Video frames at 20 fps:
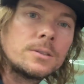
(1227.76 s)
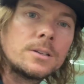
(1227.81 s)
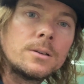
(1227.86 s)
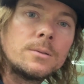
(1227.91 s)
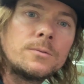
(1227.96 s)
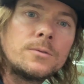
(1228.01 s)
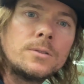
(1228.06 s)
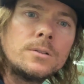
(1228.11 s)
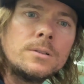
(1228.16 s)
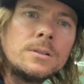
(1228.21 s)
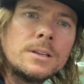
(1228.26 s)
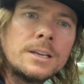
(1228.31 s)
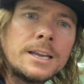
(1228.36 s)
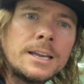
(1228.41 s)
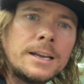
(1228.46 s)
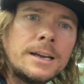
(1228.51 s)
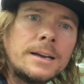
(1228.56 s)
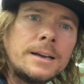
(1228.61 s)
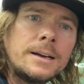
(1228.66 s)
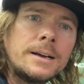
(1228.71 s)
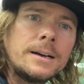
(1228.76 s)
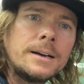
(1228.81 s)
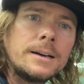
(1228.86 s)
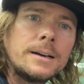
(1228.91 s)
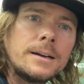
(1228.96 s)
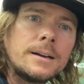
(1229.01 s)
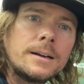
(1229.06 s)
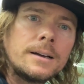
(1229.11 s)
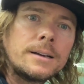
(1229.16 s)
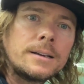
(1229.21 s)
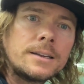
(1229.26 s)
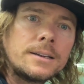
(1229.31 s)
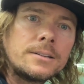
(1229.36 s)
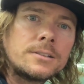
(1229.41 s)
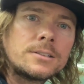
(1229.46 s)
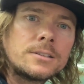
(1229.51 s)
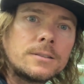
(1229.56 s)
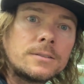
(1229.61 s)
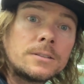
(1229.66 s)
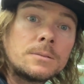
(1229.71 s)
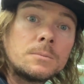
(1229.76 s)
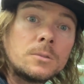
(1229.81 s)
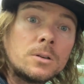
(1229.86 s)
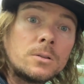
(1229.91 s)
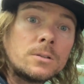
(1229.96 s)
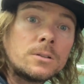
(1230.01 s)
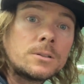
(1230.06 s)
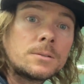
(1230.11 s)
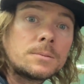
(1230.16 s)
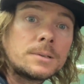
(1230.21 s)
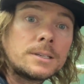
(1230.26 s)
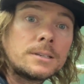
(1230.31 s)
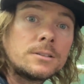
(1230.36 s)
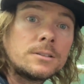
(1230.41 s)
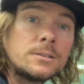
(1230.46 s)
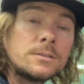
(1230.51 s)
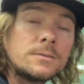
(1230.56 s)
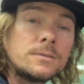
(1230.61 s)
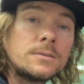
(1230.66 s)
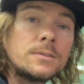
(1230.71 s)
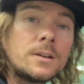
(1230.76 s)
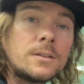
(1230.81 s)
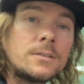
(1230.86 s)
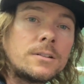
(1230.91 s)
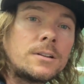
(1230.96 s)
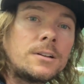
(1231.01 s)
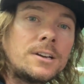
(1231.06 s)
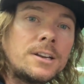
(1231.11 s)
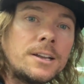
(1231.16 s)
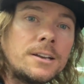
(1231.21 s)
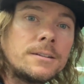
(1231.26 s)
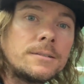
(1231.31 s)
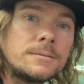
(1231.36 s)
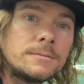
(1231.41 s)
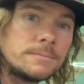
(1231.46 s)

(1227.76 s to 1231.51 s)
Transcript: helpful. Get yourself some lowering springs too, 500 yen.